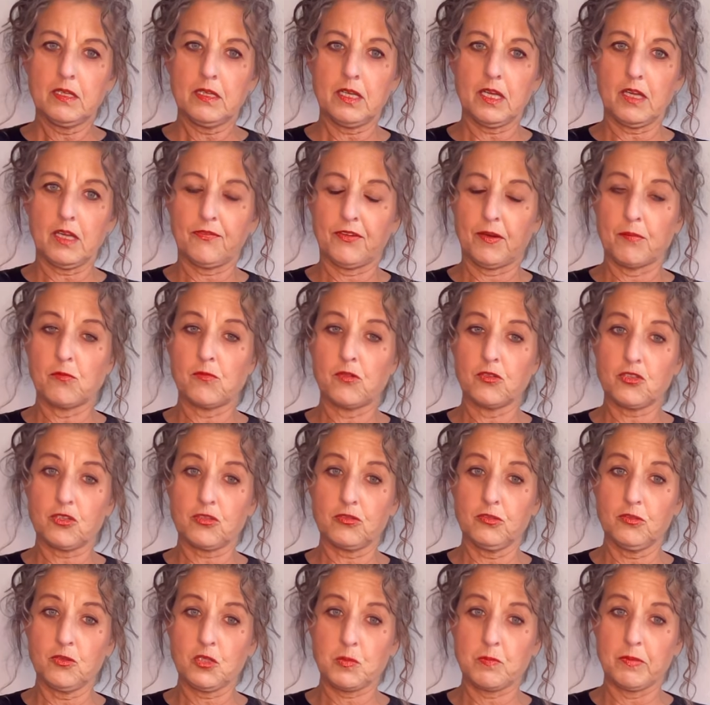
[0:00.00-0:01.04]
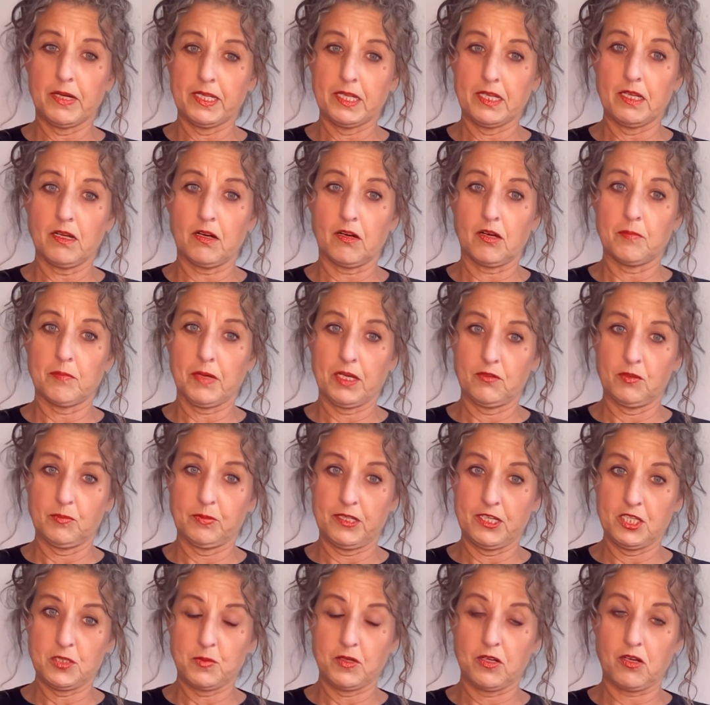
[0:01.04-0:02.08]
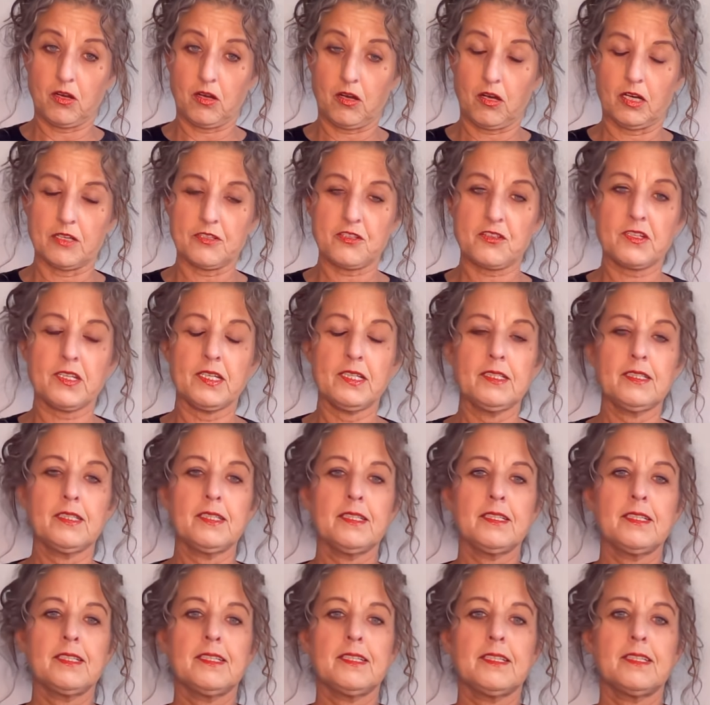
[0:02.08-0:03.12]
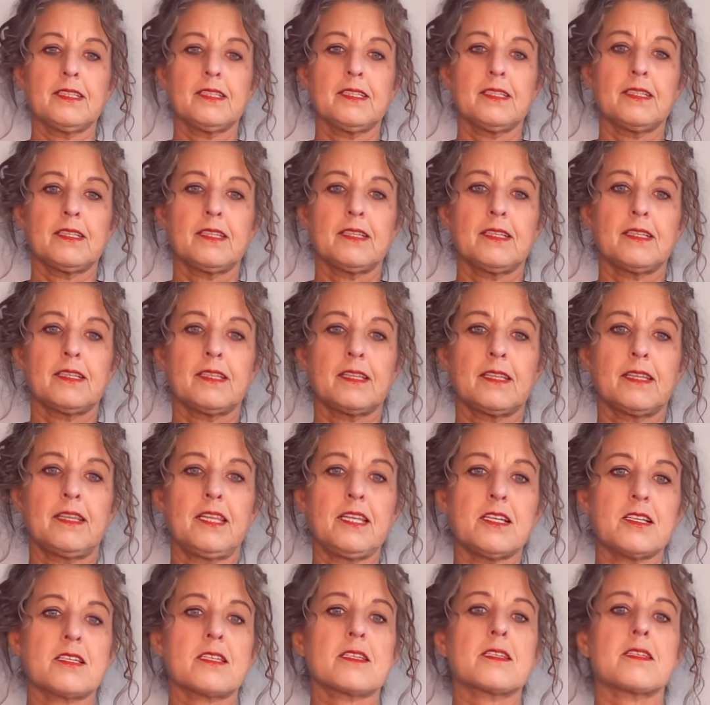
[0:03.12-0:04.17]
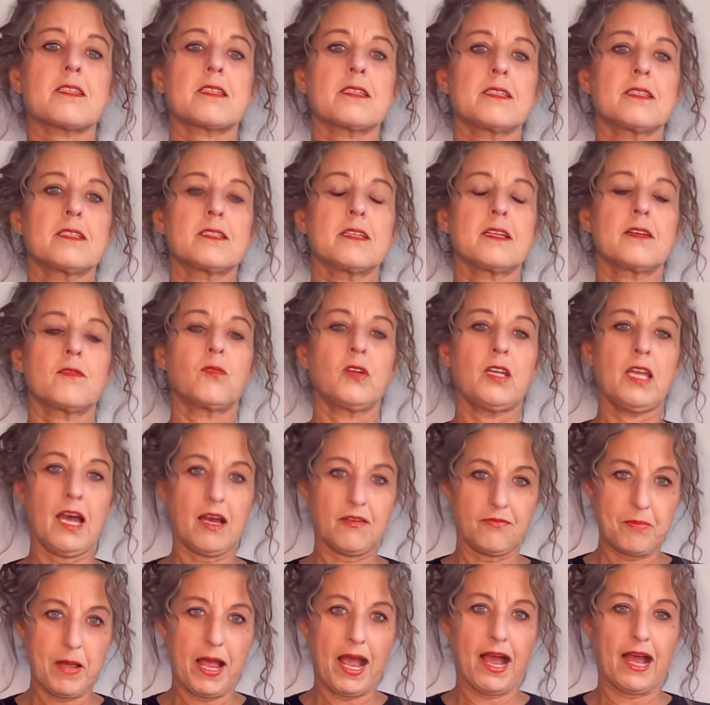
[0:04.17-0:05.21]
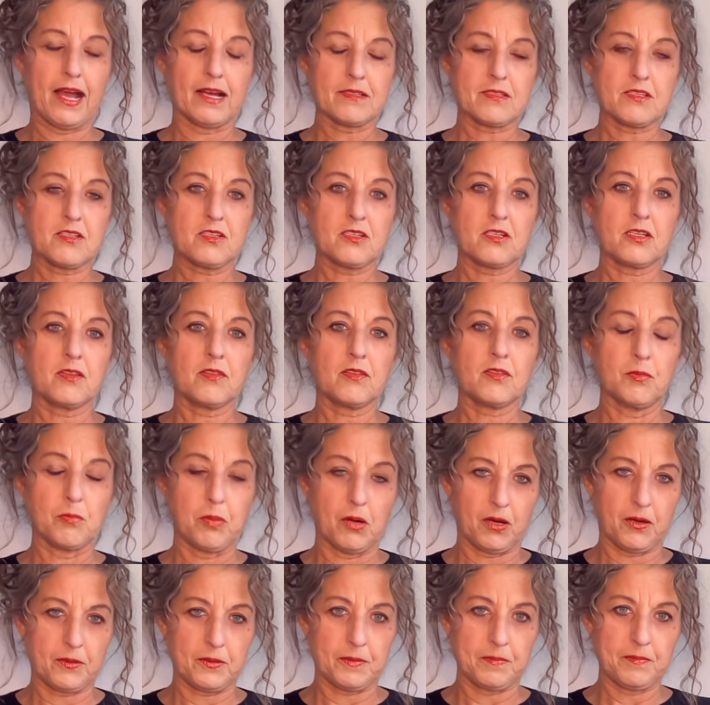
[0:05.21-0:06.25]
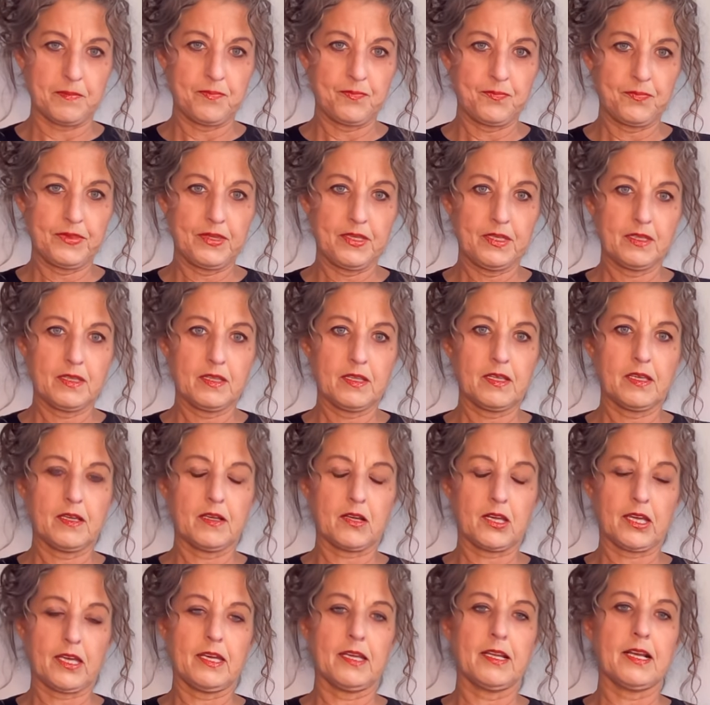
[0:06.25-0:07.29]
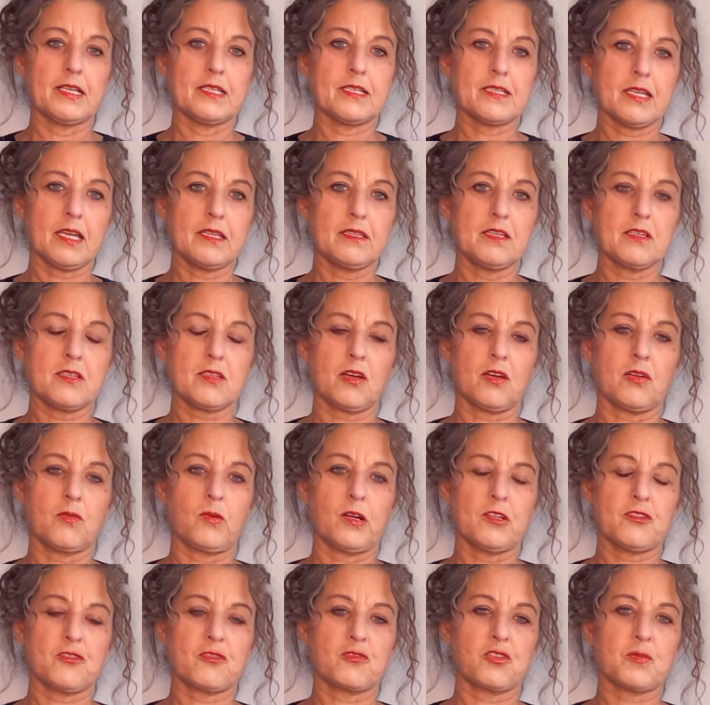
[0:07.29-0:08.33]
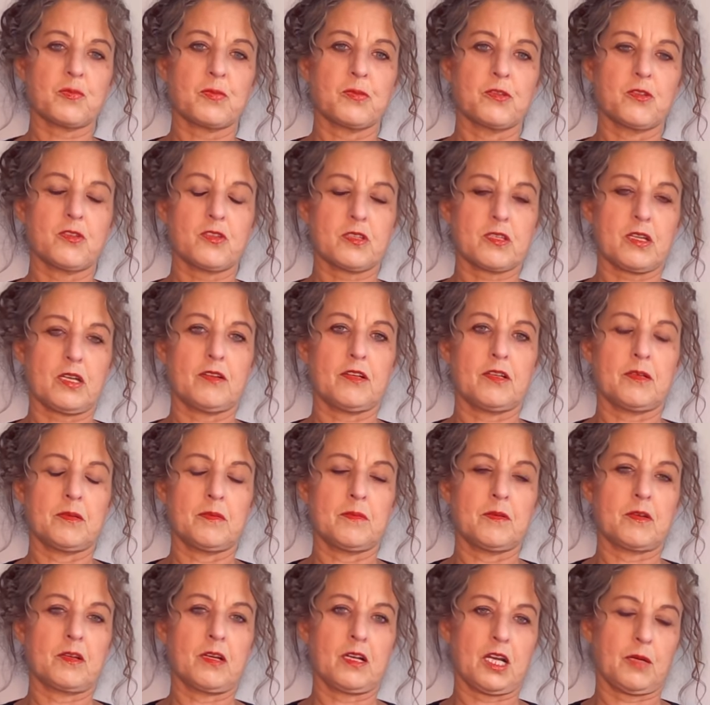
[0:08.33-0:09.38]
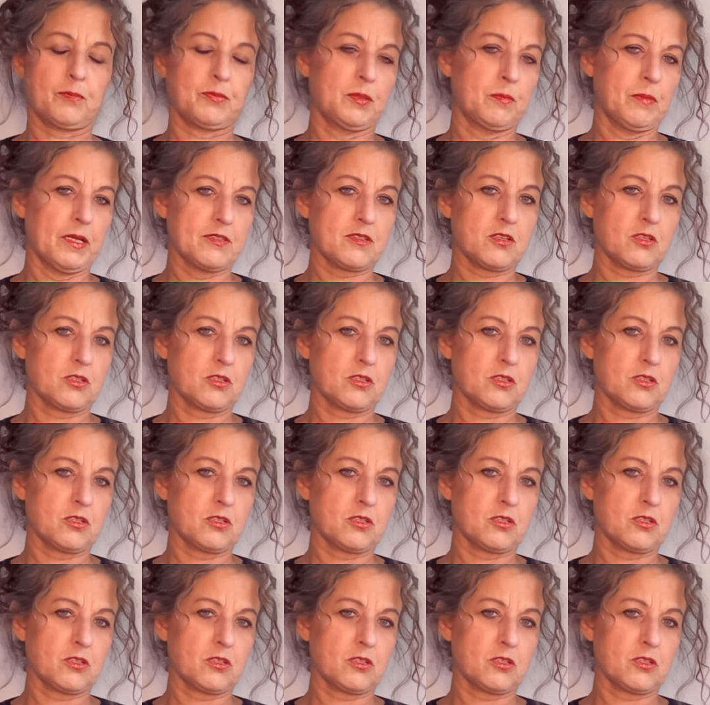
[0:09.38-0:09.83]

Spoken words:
if I'm going to lose money on my replacement cost. This, we have passed the bottom. Okay, and I said this on Western Spruce a couple of months